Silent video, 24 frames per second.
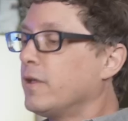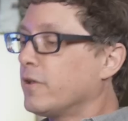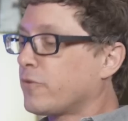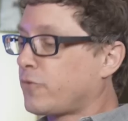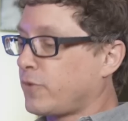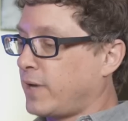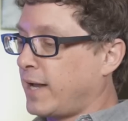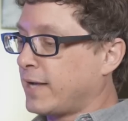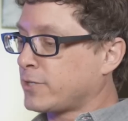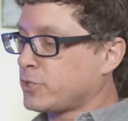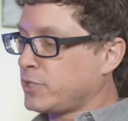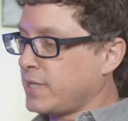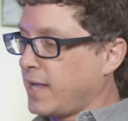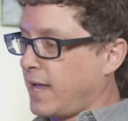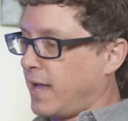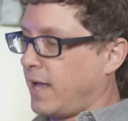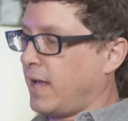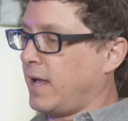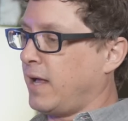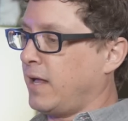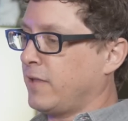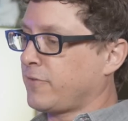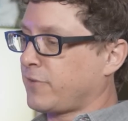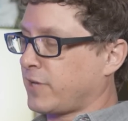So it actually
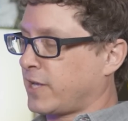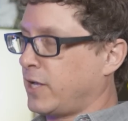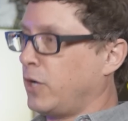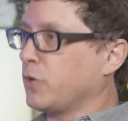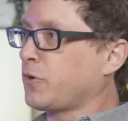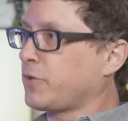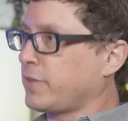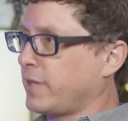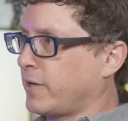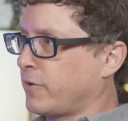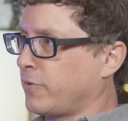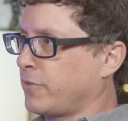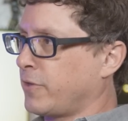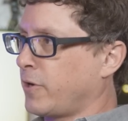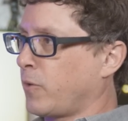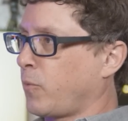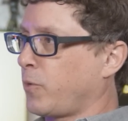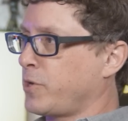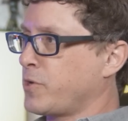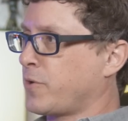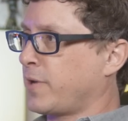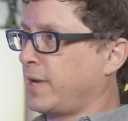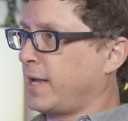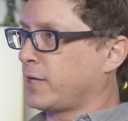has a calculator in there
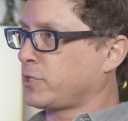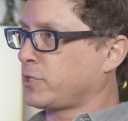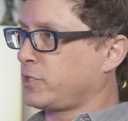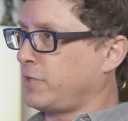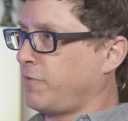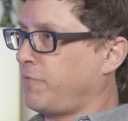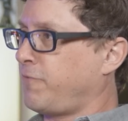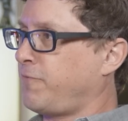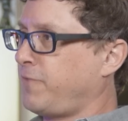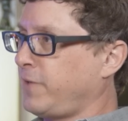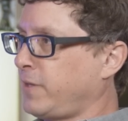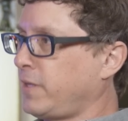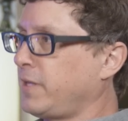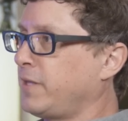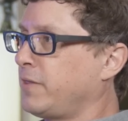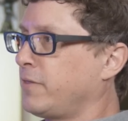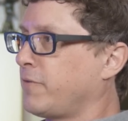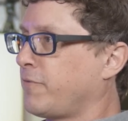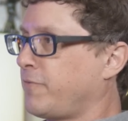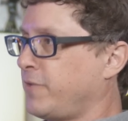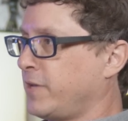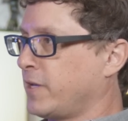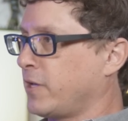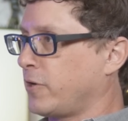where you can actually fill in
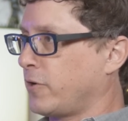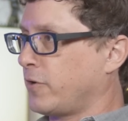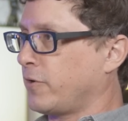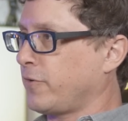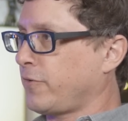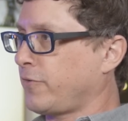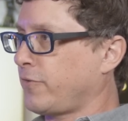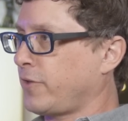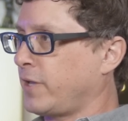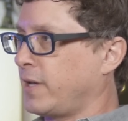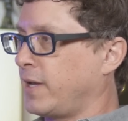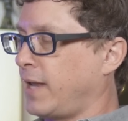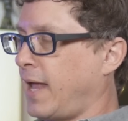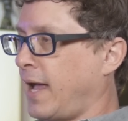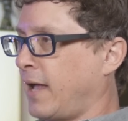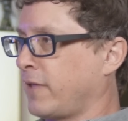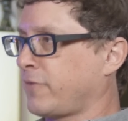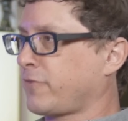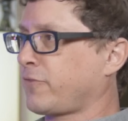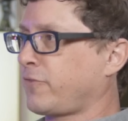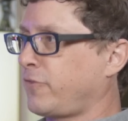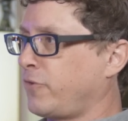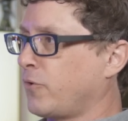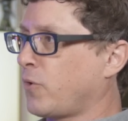the figures and it
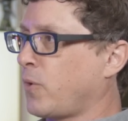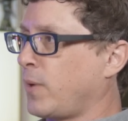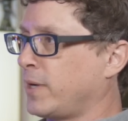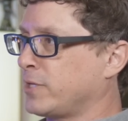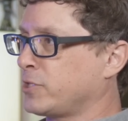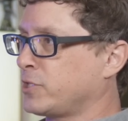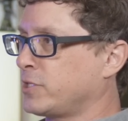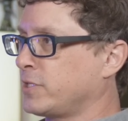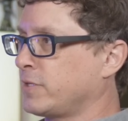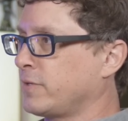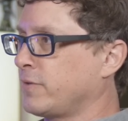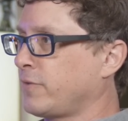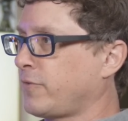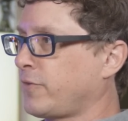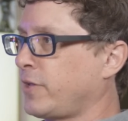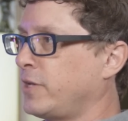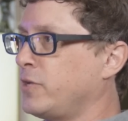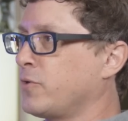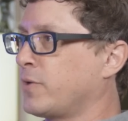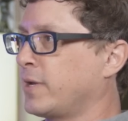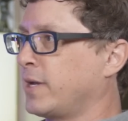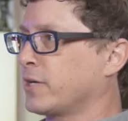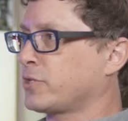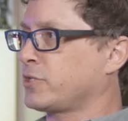asks you questions
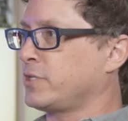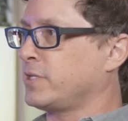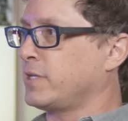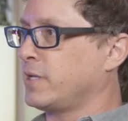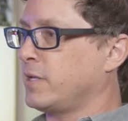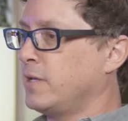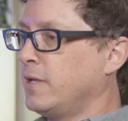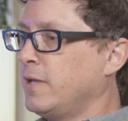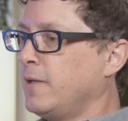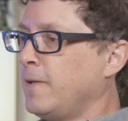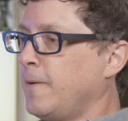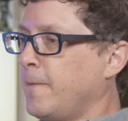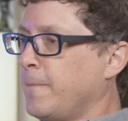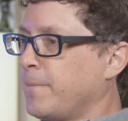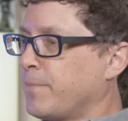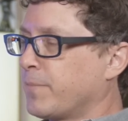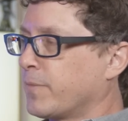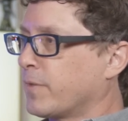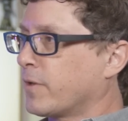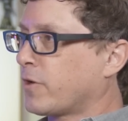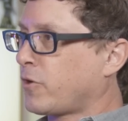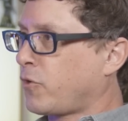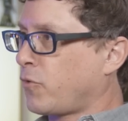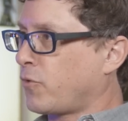and you can actually
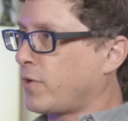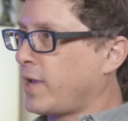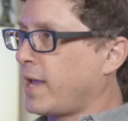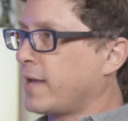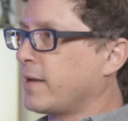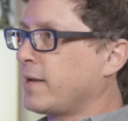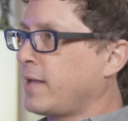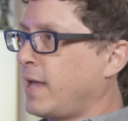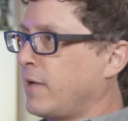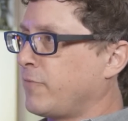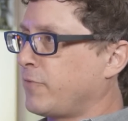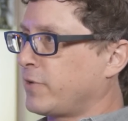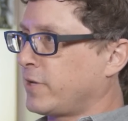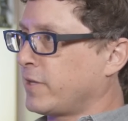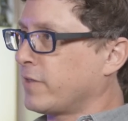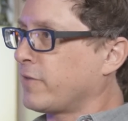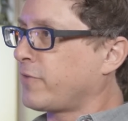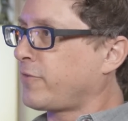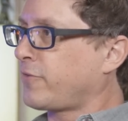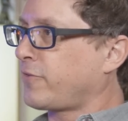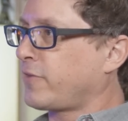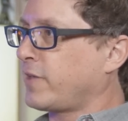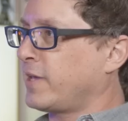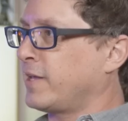create
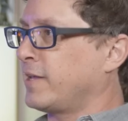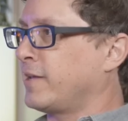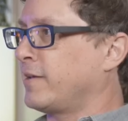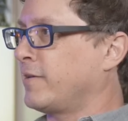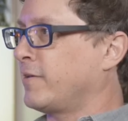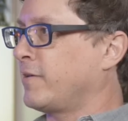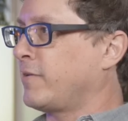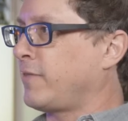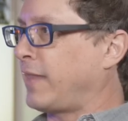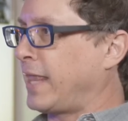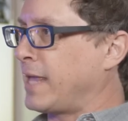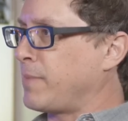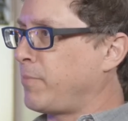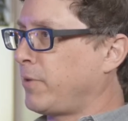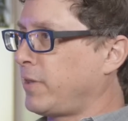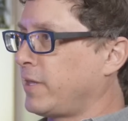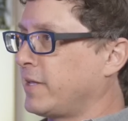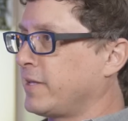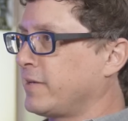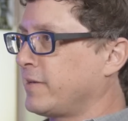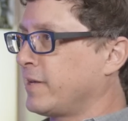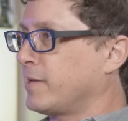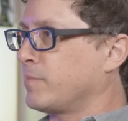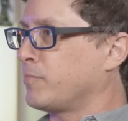evidence and label
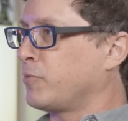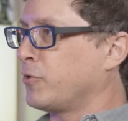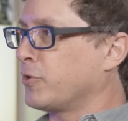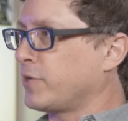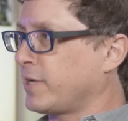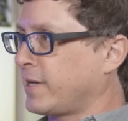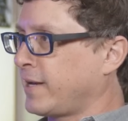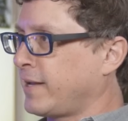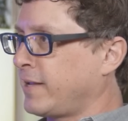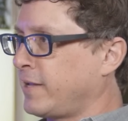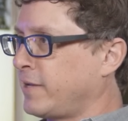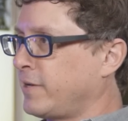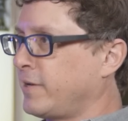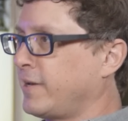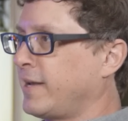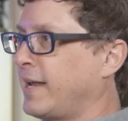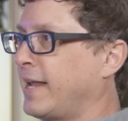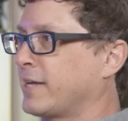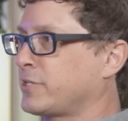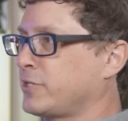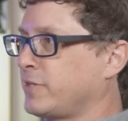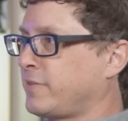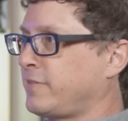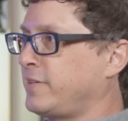it and put it in and
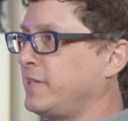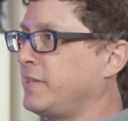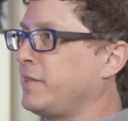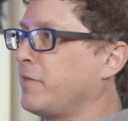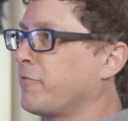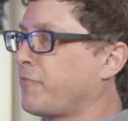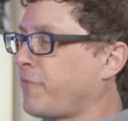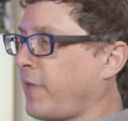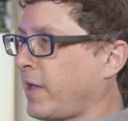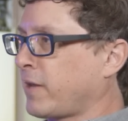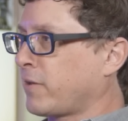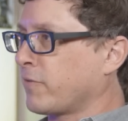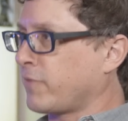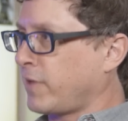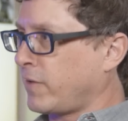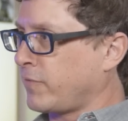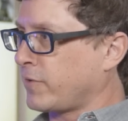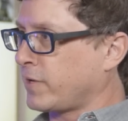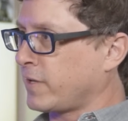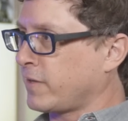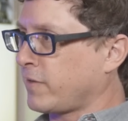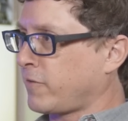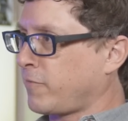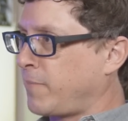actually see the effect of
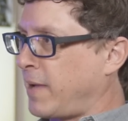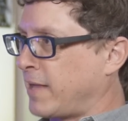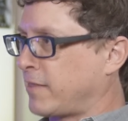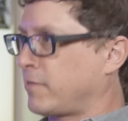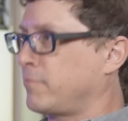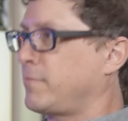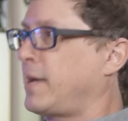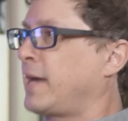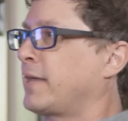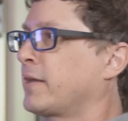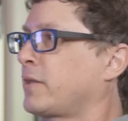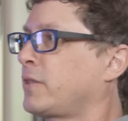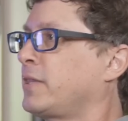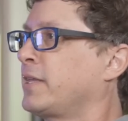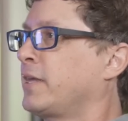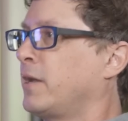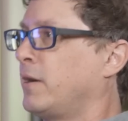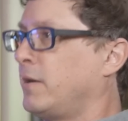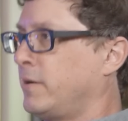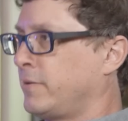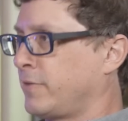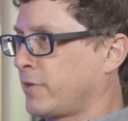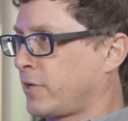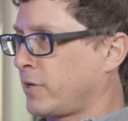evidence mathematically
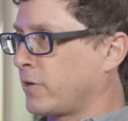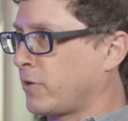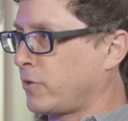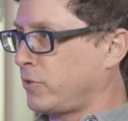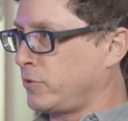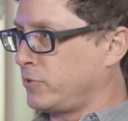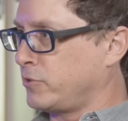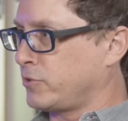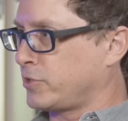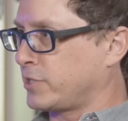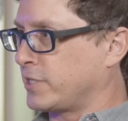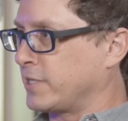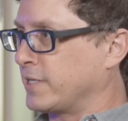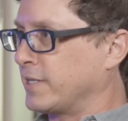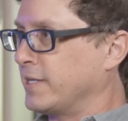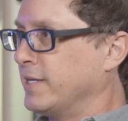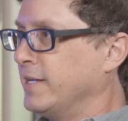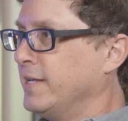on the conclusion.